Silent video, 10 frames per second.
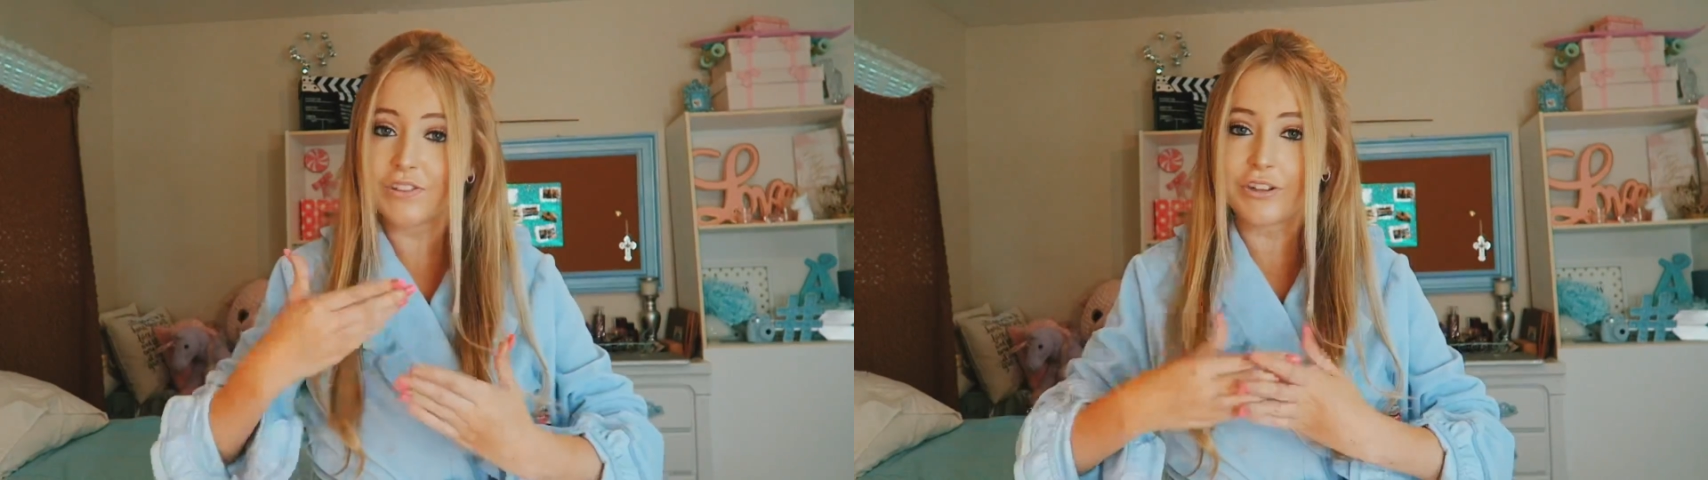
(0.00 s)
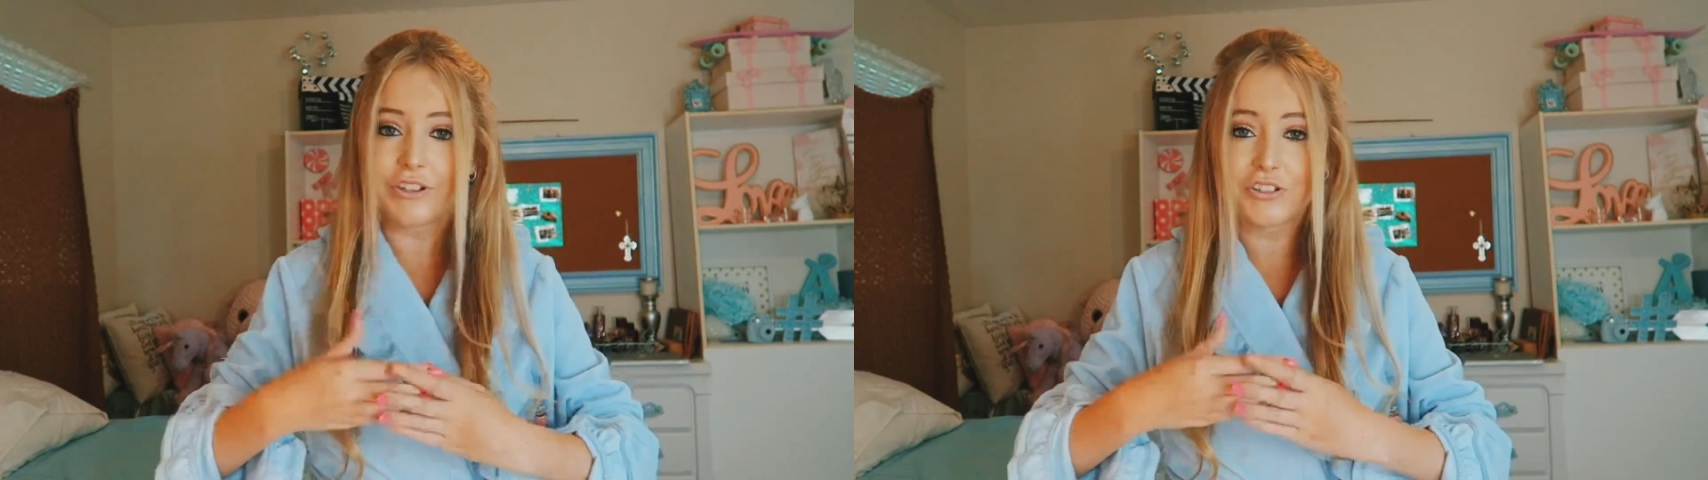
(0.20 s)

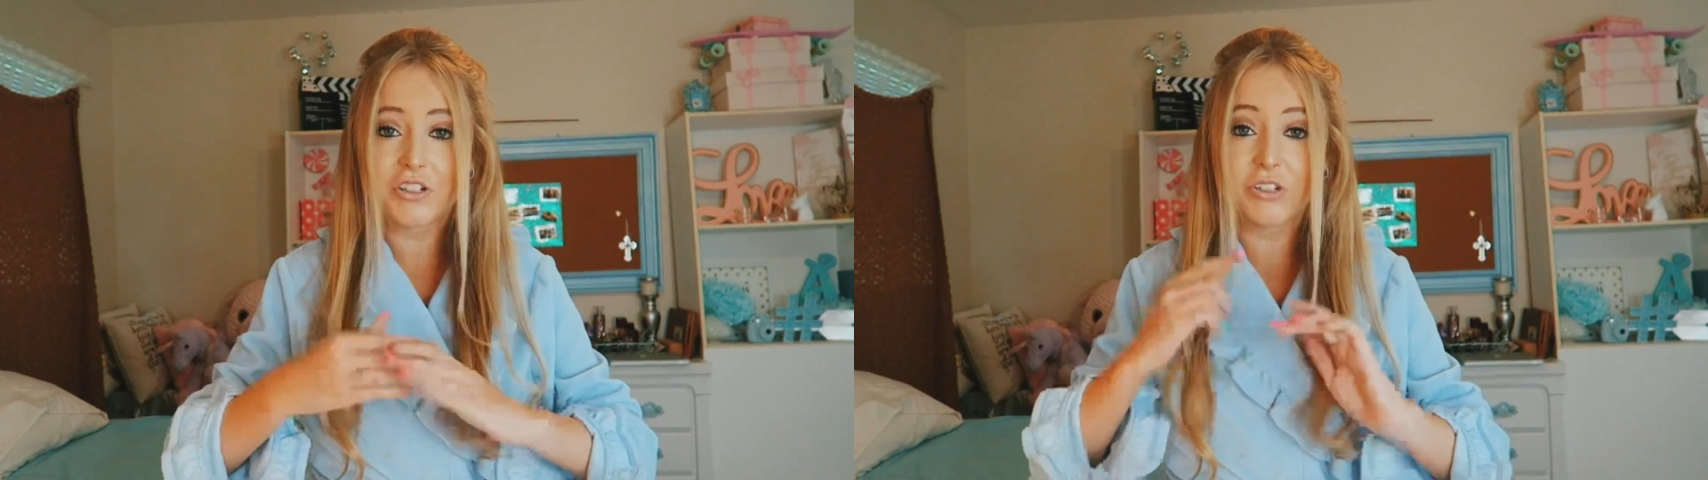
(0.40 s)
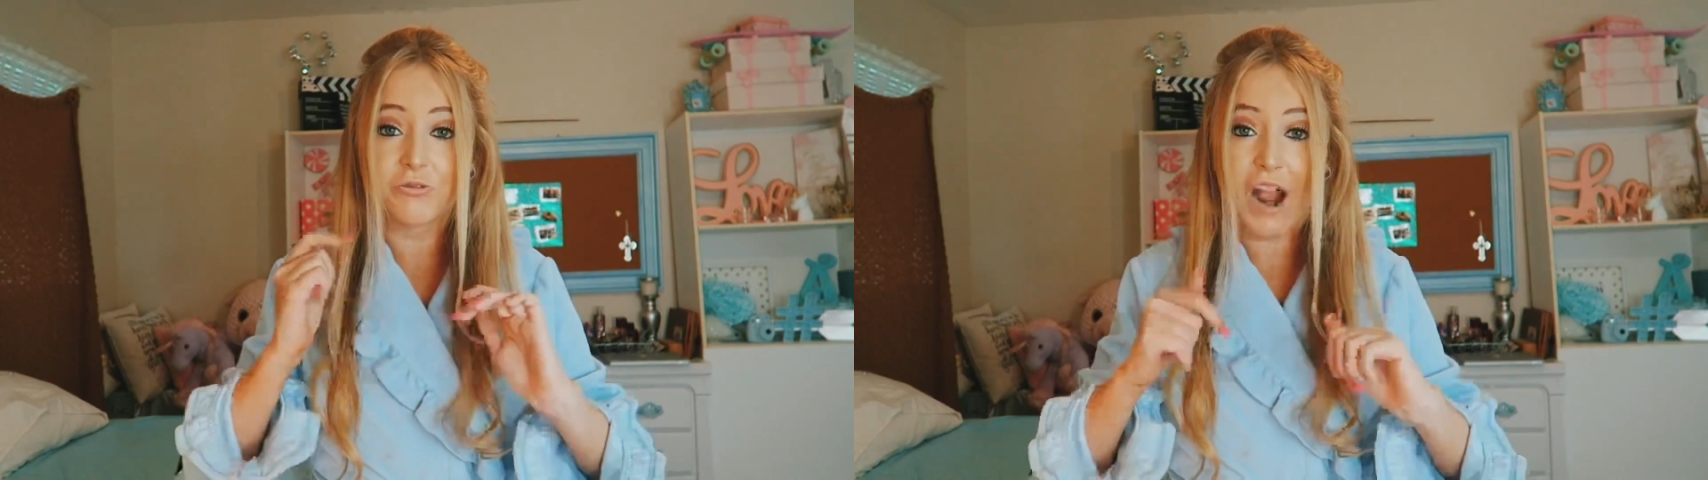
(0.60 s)

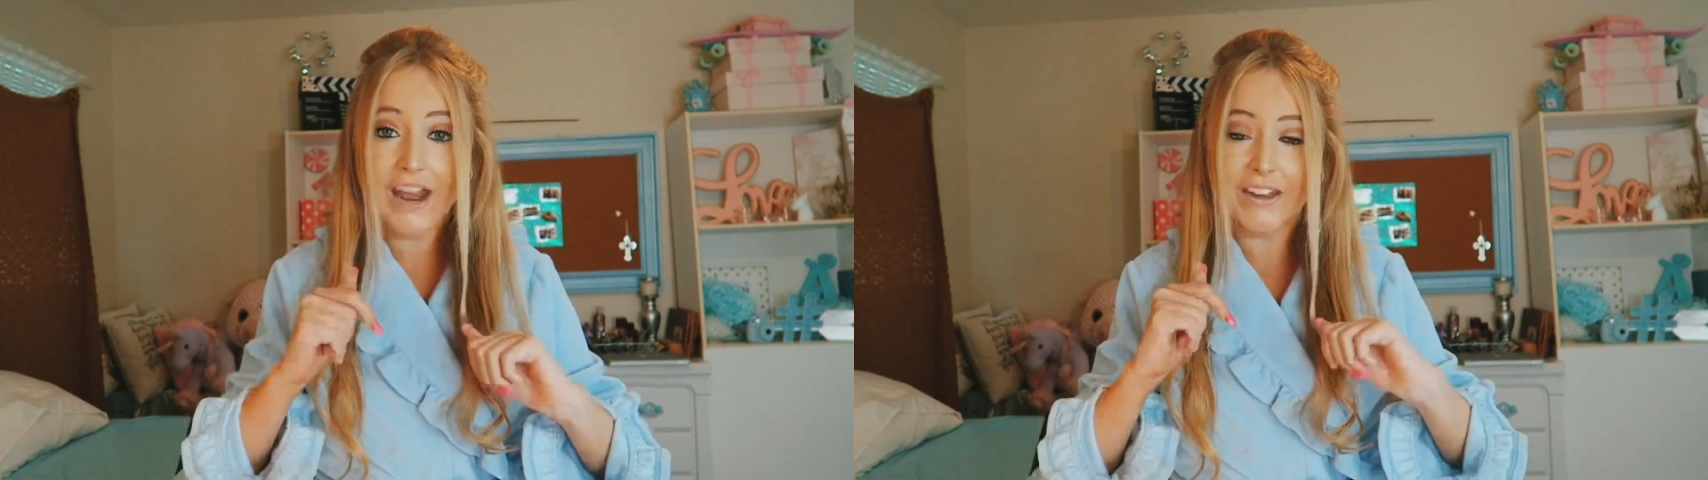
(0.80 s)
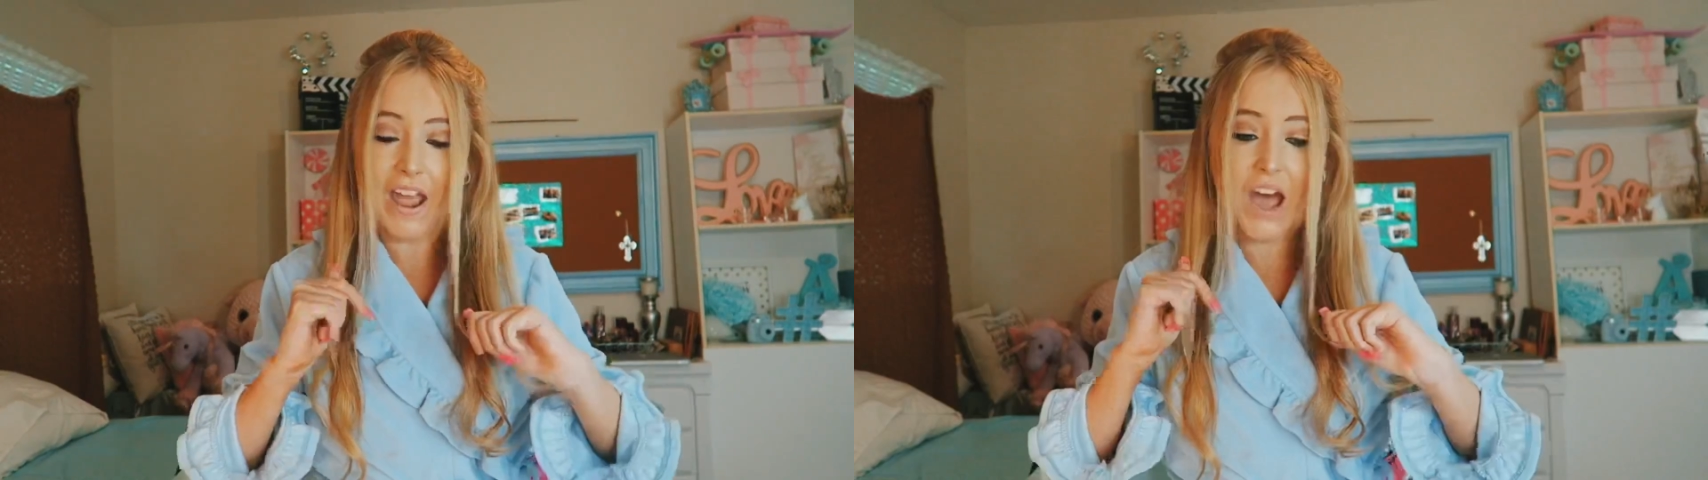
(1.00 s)
surgery
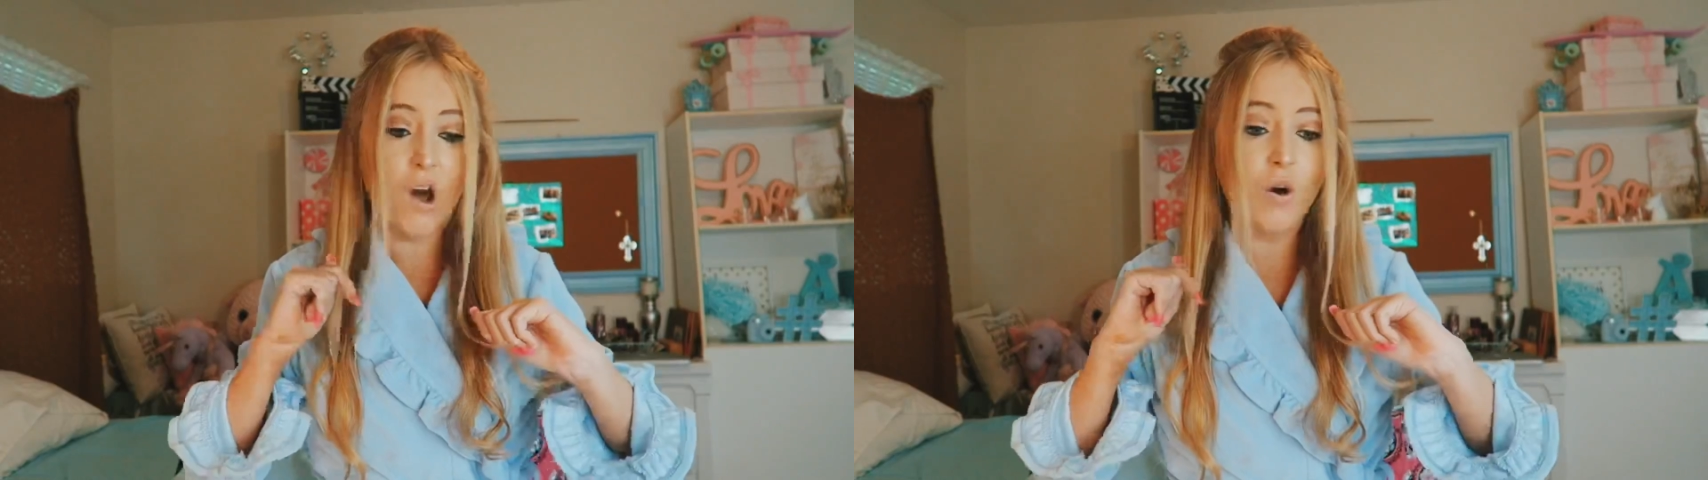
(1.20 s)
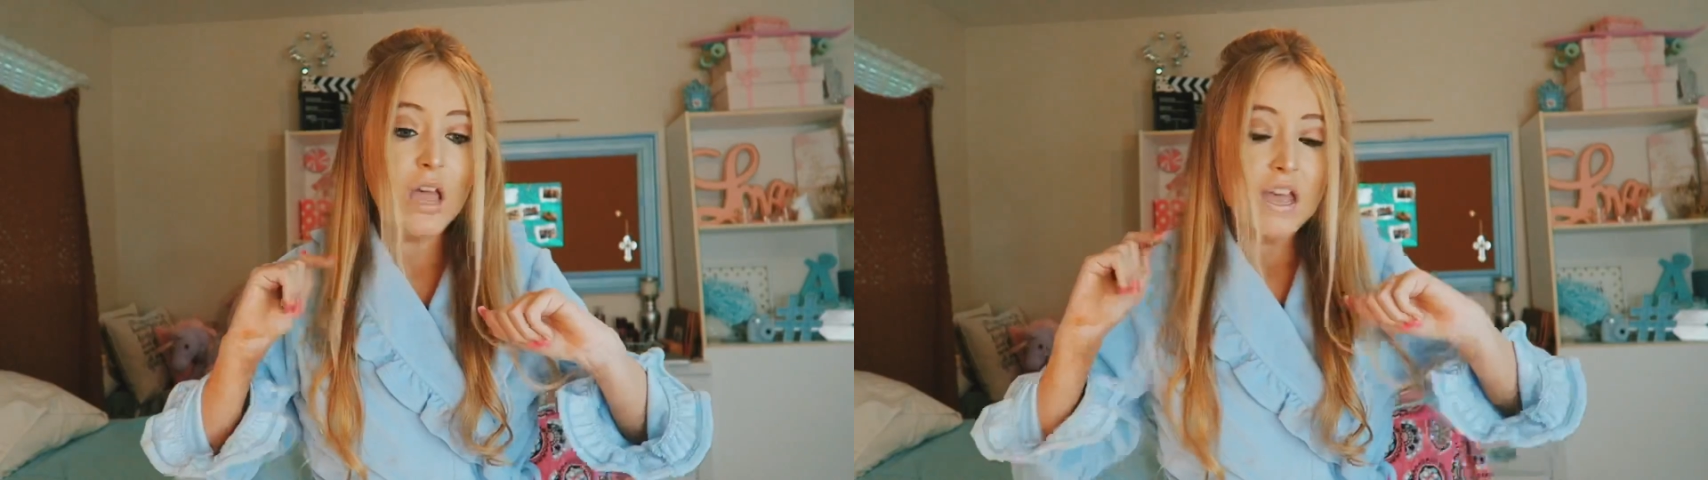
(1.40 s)
right
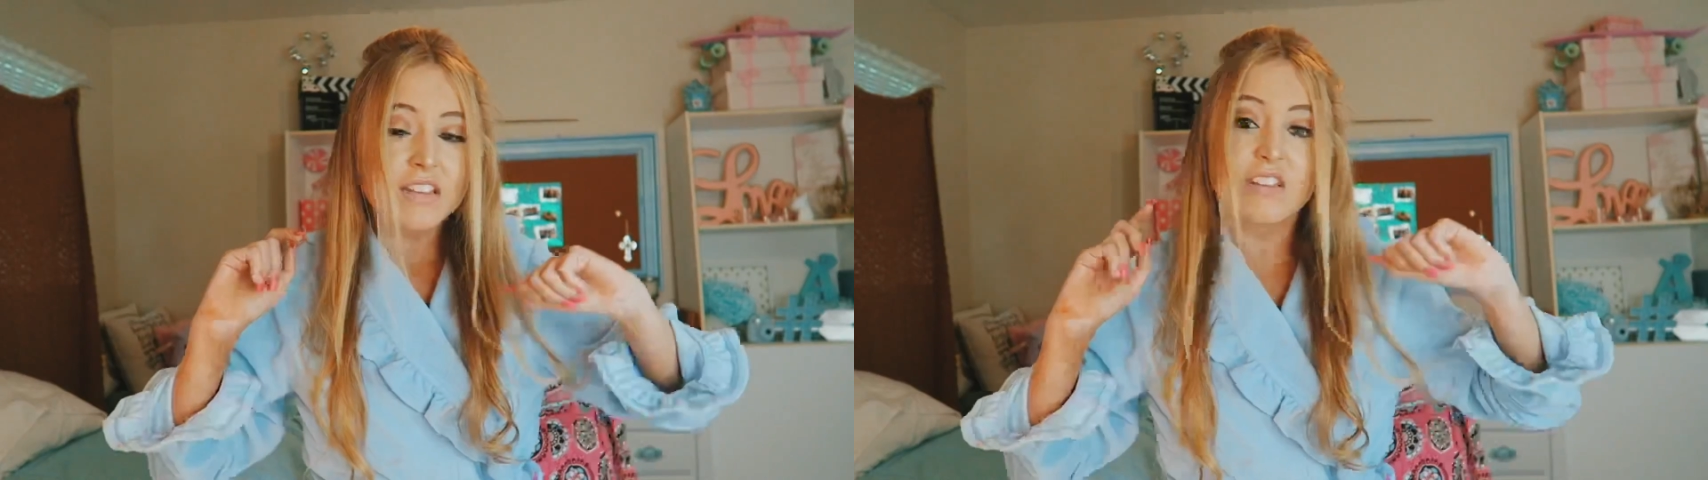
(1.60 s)
now.